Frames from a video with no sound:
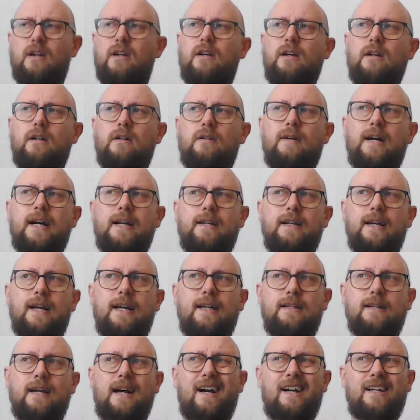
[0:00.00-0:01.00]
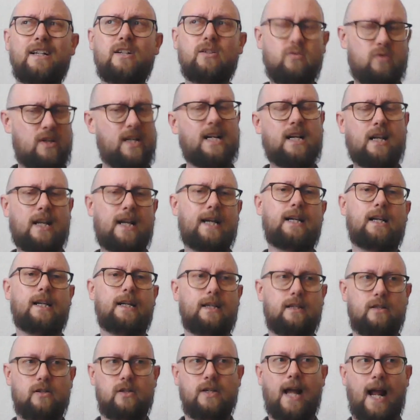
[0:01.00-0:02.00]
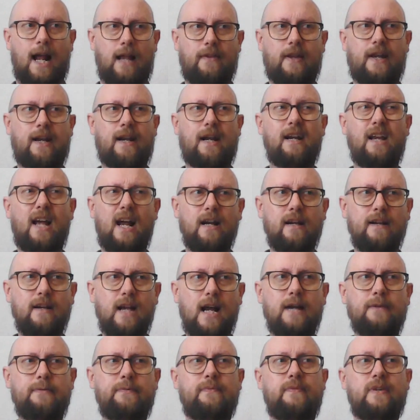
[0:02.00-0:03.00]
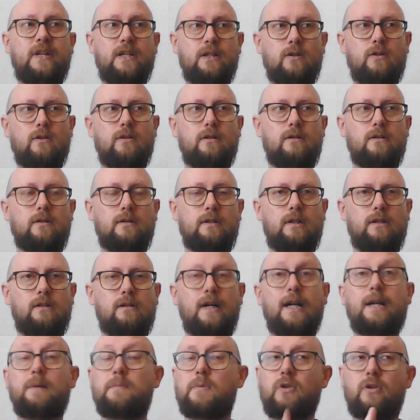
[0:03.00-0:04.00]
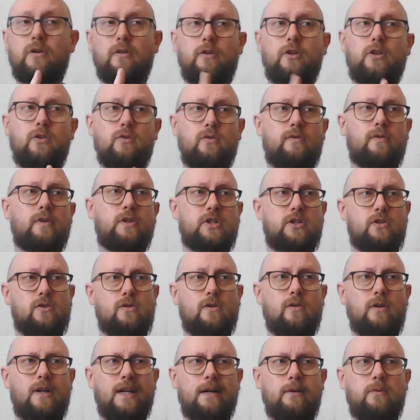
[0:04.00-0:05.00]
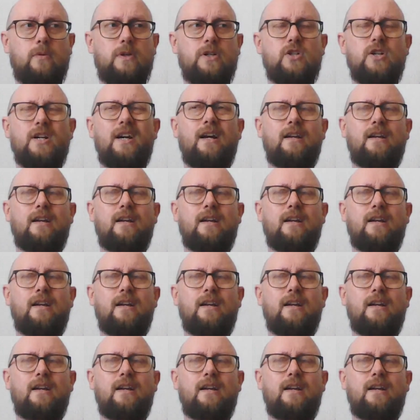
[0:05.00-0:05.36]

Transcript: And I don't take lightly to that. And I feel, and I'm going to use very strong language.